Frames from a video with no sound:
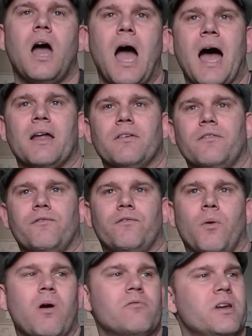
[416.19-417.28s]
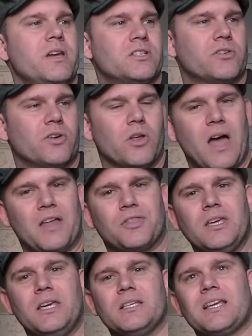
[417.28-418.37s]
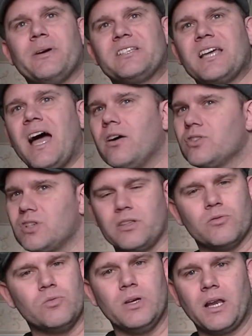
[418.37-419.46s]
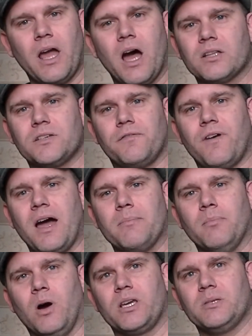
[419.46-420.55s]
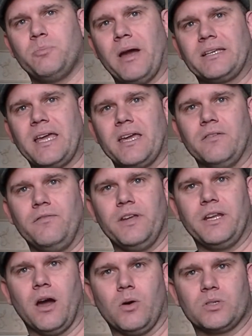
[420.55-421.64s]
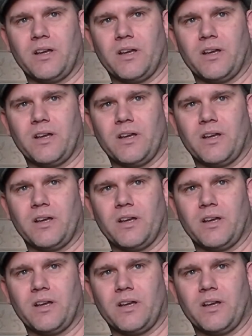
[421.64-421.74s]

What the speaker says: And for one reason or another, I think it's how he titles it, they're really hard to find Moggy's backdated videos.